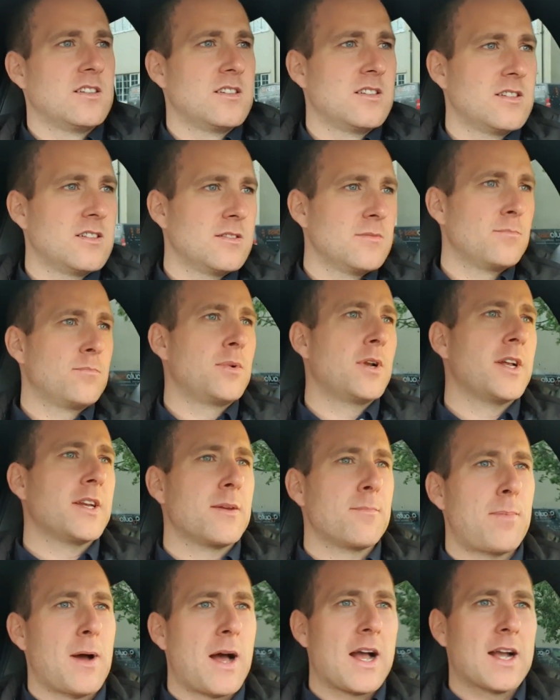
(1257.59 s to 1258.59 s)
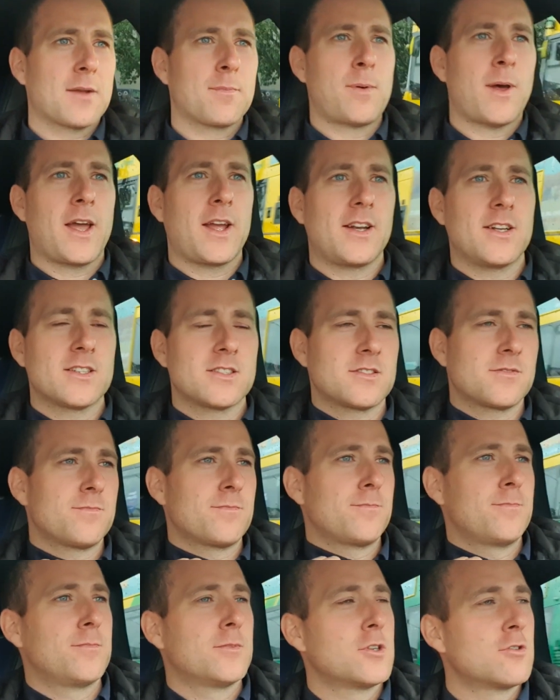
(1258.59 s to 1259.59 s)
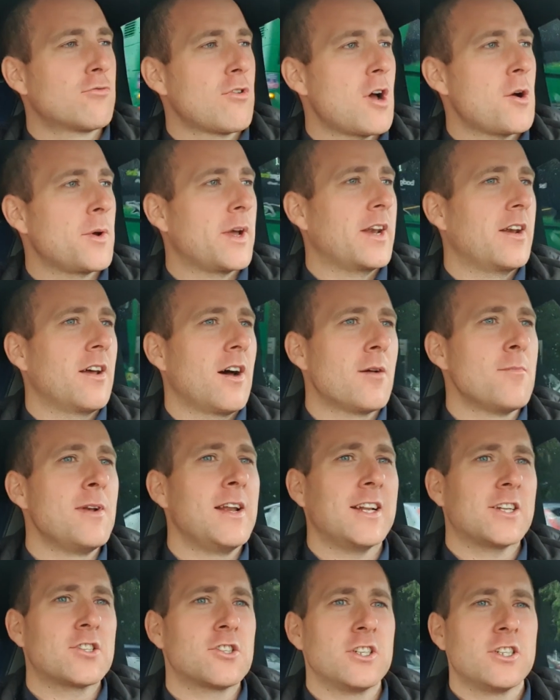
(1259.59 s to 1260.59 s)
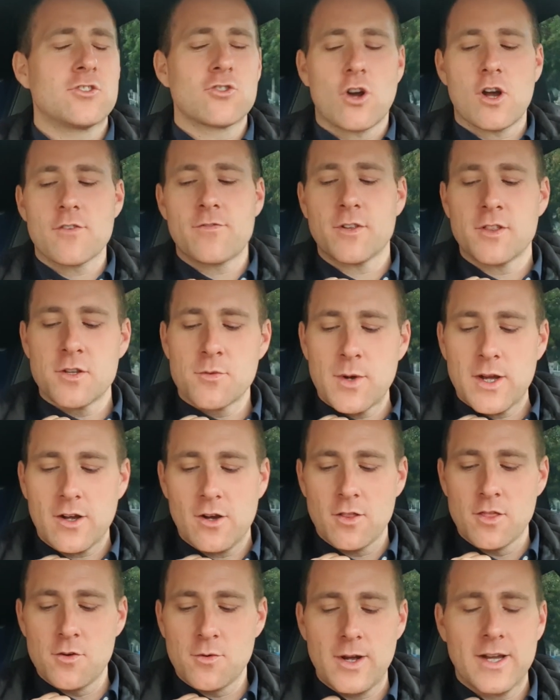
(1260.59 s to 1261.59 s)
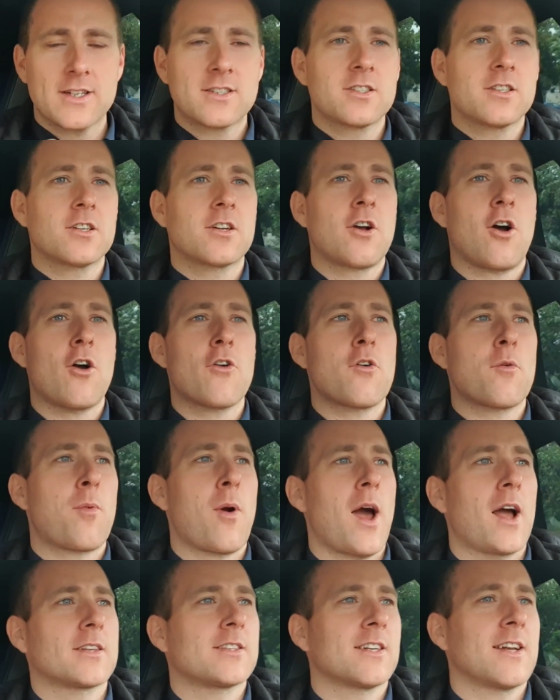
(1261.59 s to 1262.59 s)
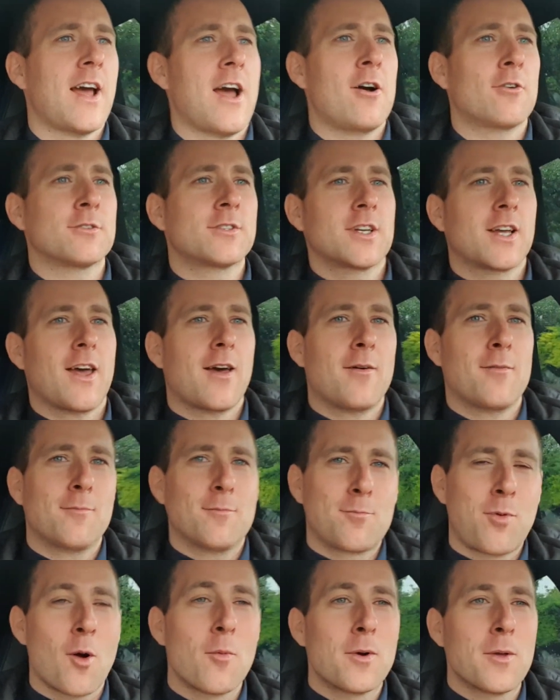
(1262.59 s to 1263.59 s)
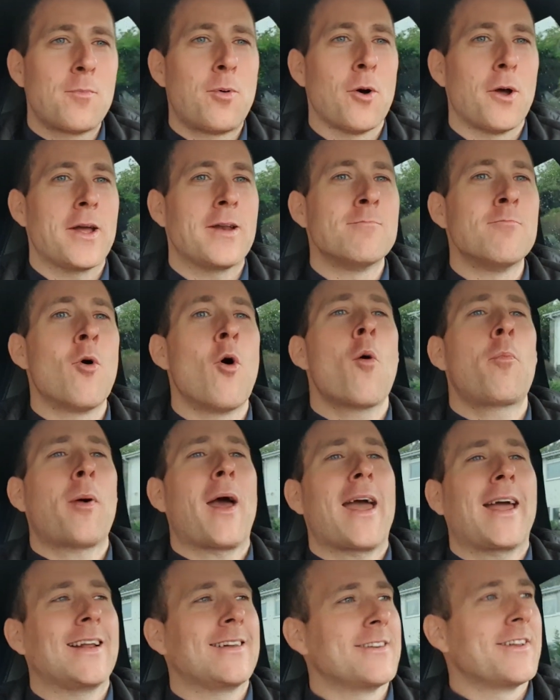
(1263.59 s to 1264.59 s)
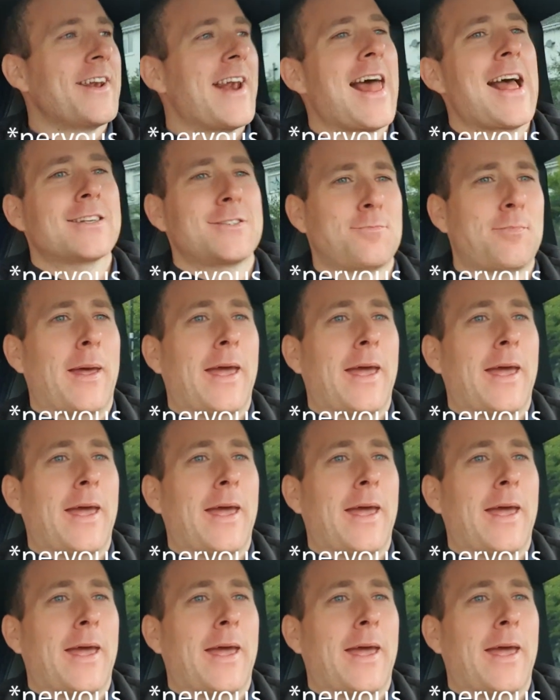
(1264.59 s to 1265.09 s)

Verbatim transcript: Bloody back pain is growing. I'm literally driving the way on the way to the chiropractor now to get probably put in more pain than less